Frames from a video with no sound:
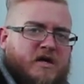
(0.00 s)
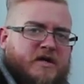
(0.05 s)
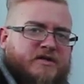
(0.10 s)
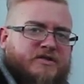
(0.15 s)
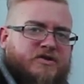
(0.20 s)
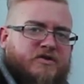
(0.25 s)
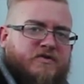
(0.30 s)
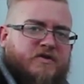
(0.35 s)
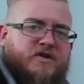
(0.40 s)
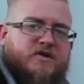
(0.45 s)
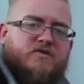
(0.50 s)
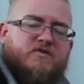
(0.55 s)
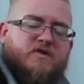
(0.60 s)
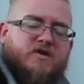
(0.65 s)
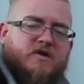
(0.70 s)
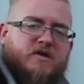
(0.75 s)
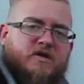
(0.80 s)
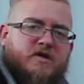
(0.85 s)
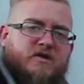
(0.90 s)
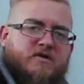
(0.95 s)
so that you
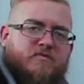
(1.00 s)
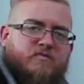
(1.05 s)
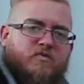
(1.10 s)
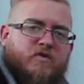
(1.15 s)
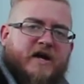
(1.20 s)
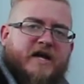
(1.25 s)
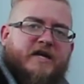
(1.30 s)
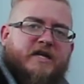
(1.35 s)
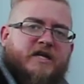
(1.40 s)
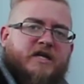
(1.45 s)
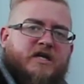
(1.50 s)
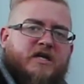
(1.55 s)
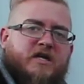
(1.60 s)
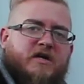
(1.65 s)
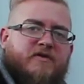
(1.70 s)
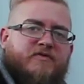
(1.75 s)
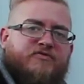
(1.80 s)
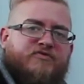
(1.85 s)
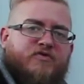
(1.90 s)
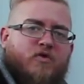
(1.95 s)
can get them ready
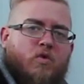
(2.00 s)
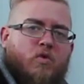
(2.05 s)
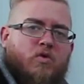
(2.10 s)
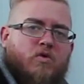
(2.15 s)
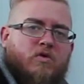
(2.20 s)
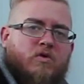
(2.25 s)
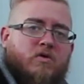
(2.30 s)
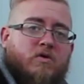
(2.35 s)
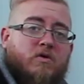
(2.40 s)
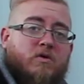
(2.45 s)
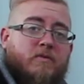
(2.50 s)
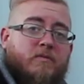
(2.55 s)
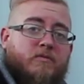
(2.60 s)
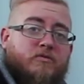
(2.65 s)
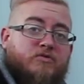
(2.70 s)
for